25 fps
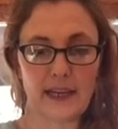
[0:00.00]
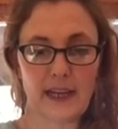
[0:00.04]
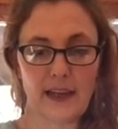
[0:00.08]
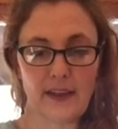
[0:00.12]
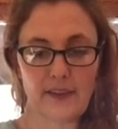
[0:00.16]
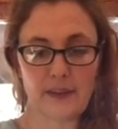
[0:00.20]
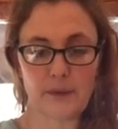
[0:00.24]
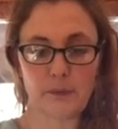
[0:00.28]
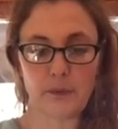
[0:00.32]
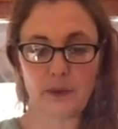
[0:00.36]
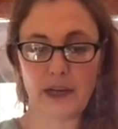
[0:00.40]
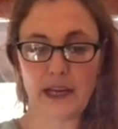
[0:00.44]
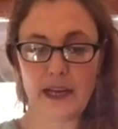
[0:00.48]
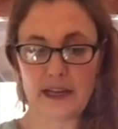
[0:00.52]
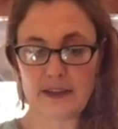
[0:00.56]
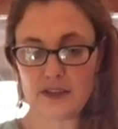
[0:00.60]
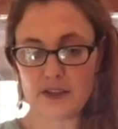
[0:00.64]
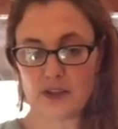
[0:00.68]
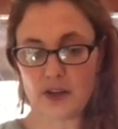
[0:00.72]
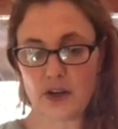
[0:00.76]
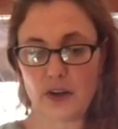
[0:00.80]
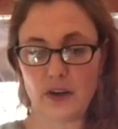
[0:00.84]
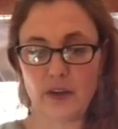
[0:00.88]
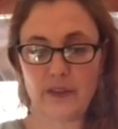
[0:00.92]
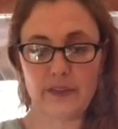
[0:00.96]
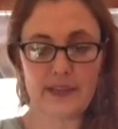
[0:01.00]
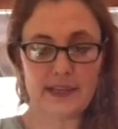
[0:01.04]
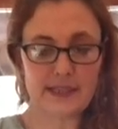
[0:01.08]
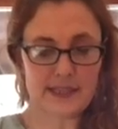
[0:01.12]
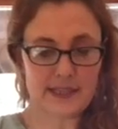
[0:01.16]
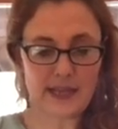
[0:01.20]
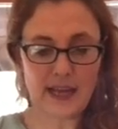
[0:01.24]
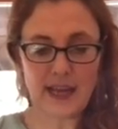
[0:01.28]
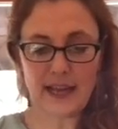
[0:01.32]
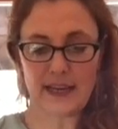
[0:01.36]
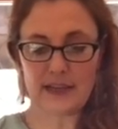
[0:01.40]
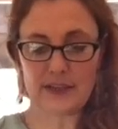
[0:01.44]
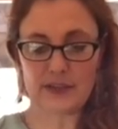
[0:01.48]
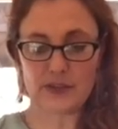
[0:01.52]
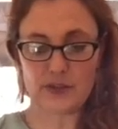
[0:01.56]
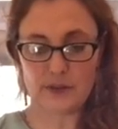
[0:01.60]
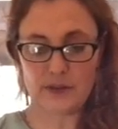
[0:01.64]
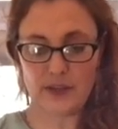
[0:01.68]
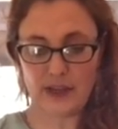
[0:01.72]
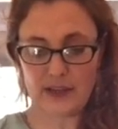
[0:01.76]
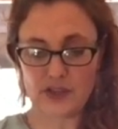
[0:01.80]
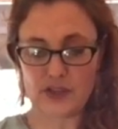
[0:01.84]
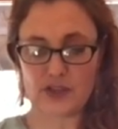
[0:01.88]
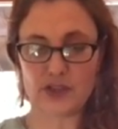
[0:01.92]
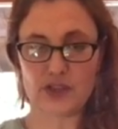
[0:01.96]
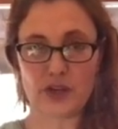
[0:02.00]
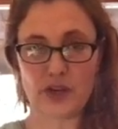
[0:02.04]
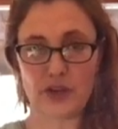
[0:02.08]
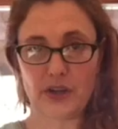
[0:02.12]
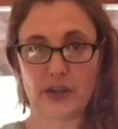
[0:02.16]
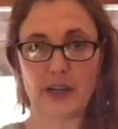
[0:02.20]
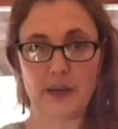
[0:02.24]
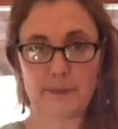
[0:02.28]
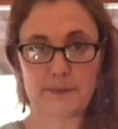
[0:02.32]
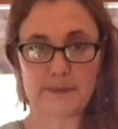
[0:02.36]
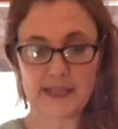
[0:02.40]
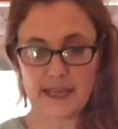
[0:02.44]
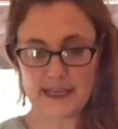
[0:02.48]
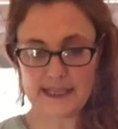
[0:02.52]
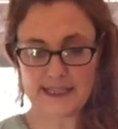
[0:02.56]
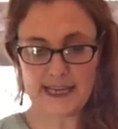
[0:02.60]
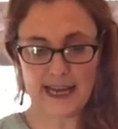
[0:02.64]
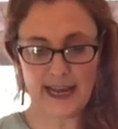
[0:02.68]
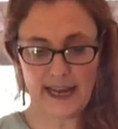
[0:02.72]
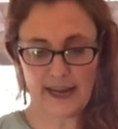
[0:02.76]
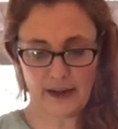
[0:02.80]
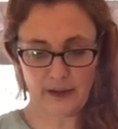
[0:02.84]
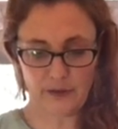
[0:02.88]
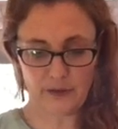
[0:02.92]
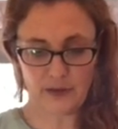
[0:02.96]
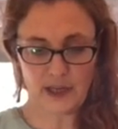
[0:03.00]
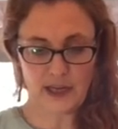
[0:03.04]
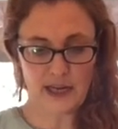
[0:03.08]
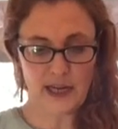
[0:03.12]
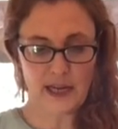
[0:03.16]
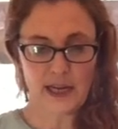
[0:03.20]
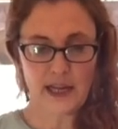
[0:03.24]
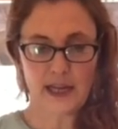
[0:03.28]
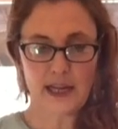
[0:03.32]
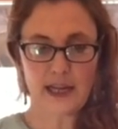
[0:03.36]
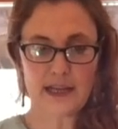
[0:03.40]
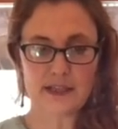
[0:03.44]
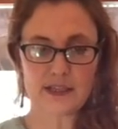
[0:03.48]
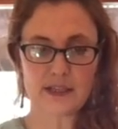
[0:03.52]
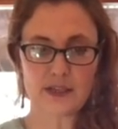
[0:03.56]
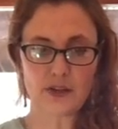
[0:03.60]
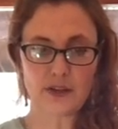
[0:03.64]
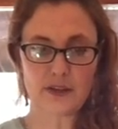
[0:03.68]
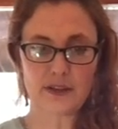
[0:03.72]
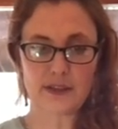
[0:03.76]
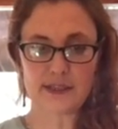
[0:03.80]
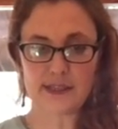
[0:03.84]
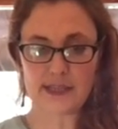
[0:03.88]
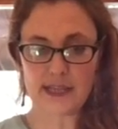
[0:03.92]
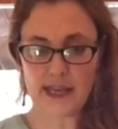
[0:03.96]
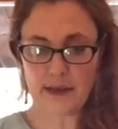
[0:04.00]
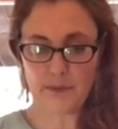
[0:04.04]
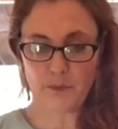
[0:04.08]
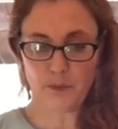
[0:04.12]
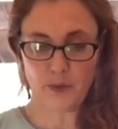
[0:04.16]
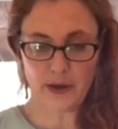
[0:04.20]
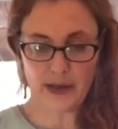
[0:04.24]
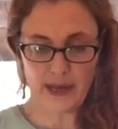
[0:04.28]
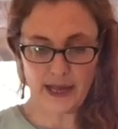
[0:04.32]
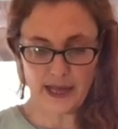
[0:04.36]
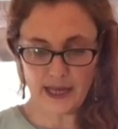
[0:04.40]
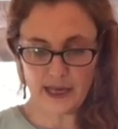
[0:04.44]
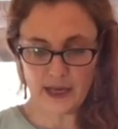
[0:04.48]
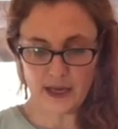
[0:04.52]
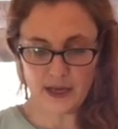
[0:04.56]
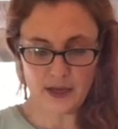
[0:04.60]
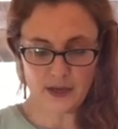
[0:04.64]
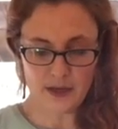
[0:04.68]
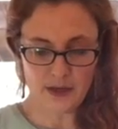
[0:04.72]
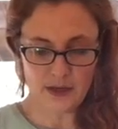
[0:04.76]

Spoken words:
And then when I start on this side, I just turn it upside down and start the same way.